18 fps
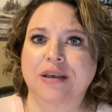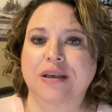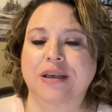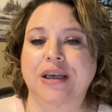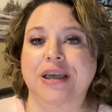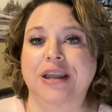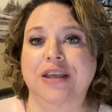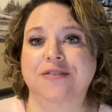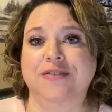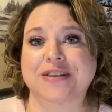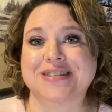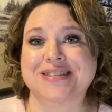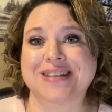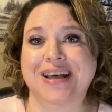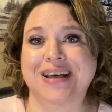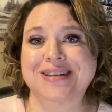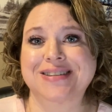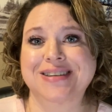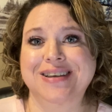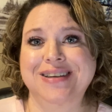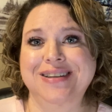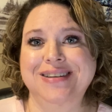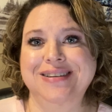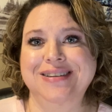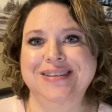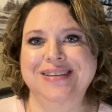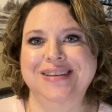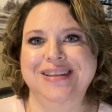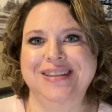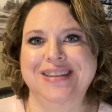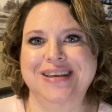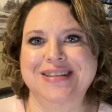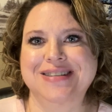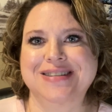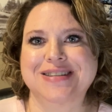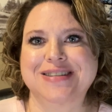And if it's not done,
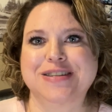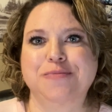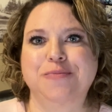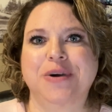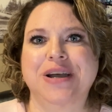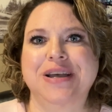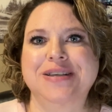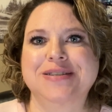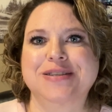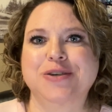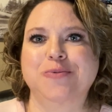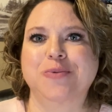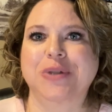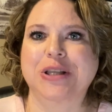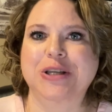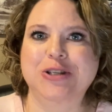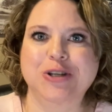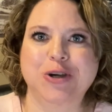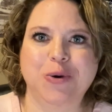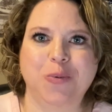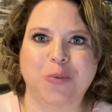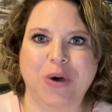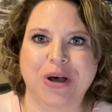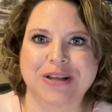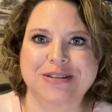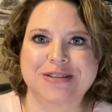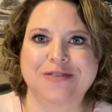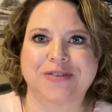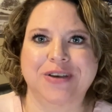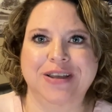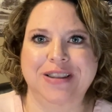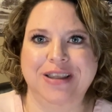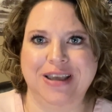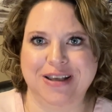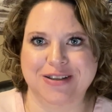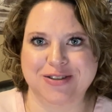that's the surprise you really don't want to
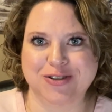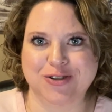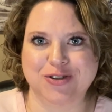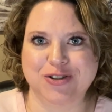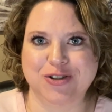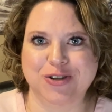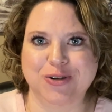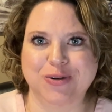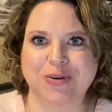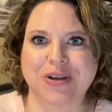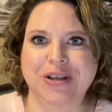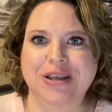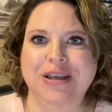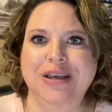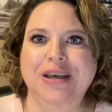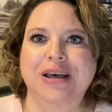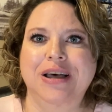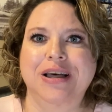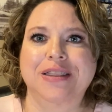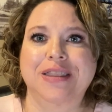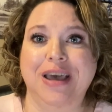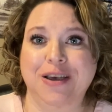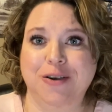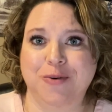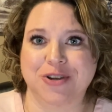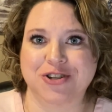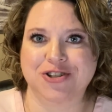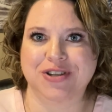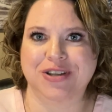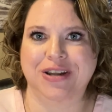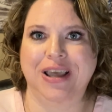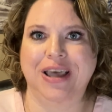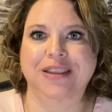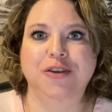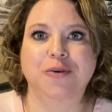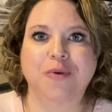find the answer to that question
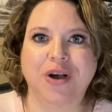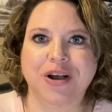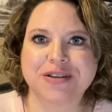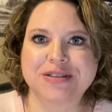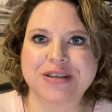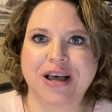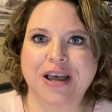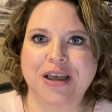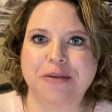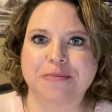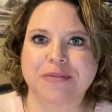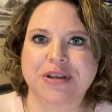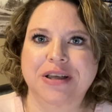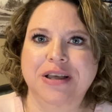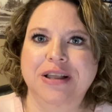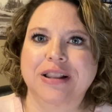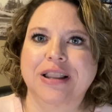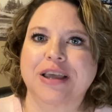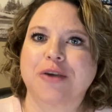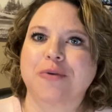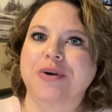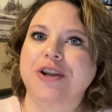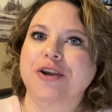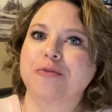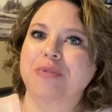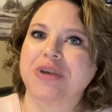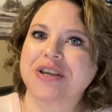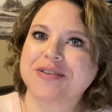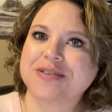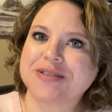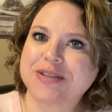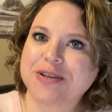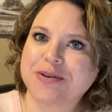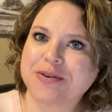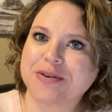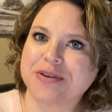at the wrong time, like when you're being
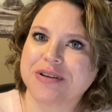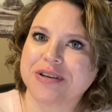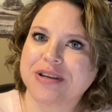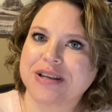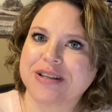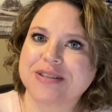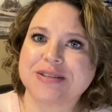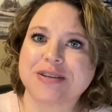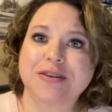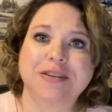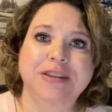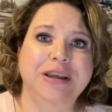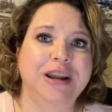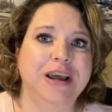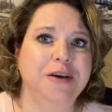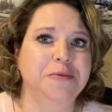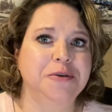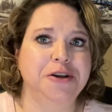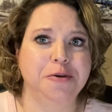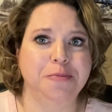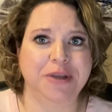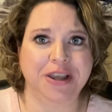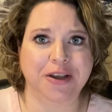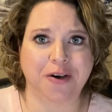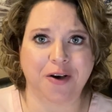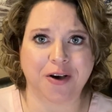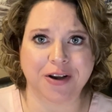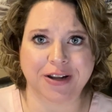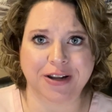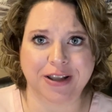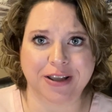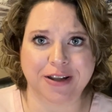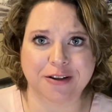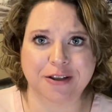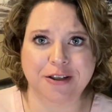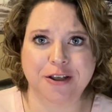sued, and certainly not when you're being
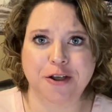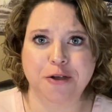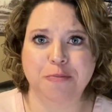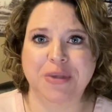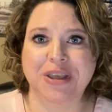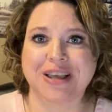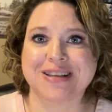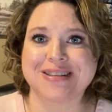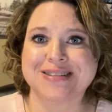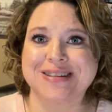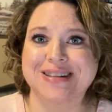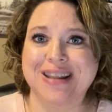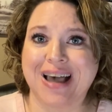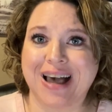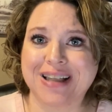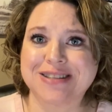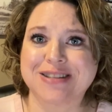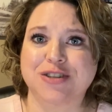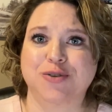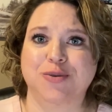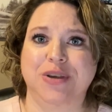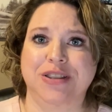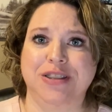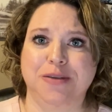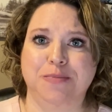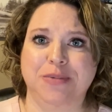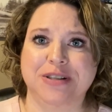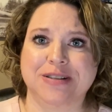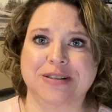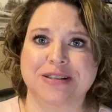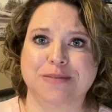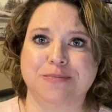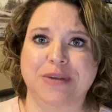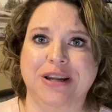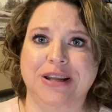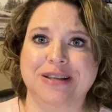audited, because not doing the
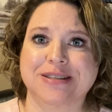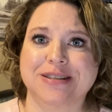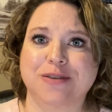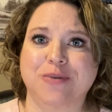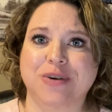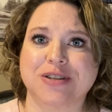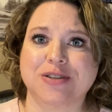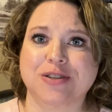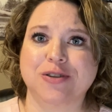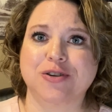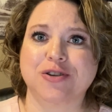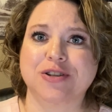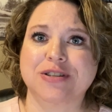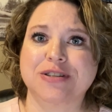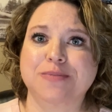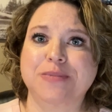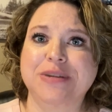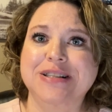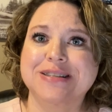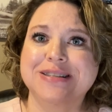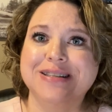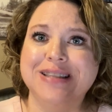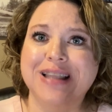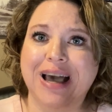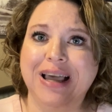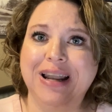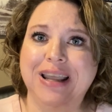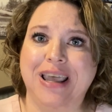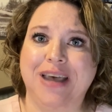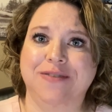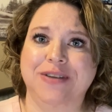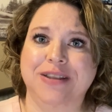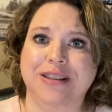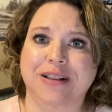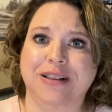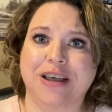business minutes and resolutions means not
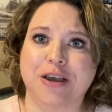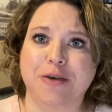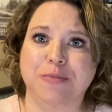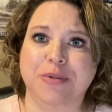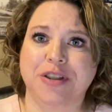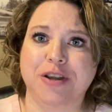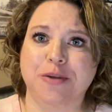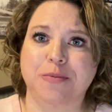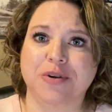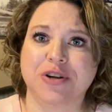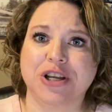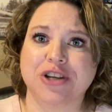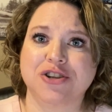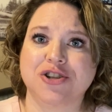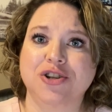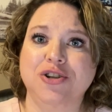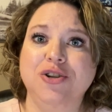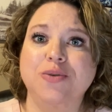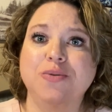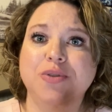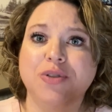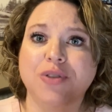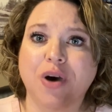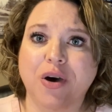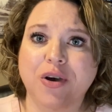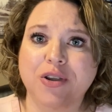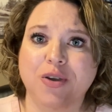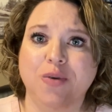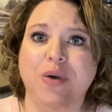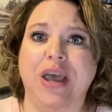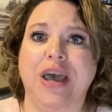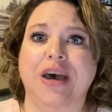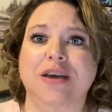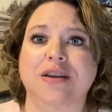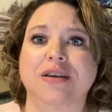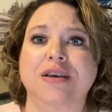having the liability protection you thought you
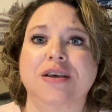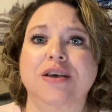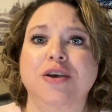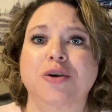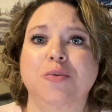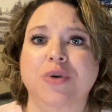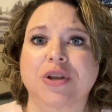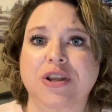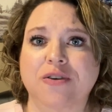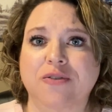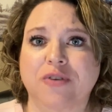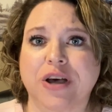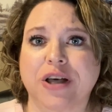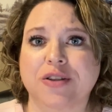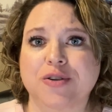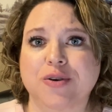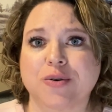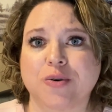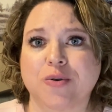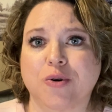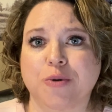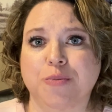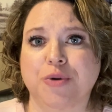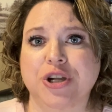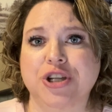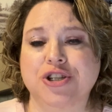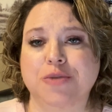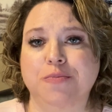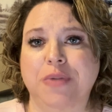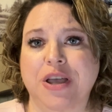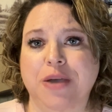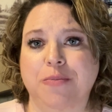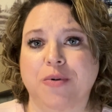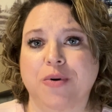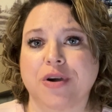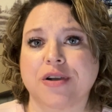had when you filed your incorporation
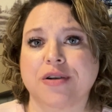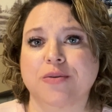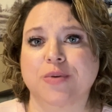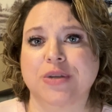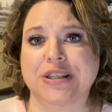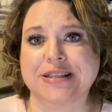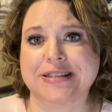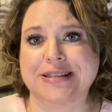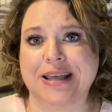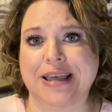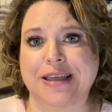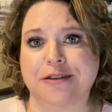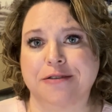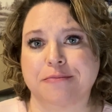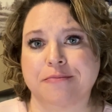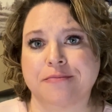paperwork with the state.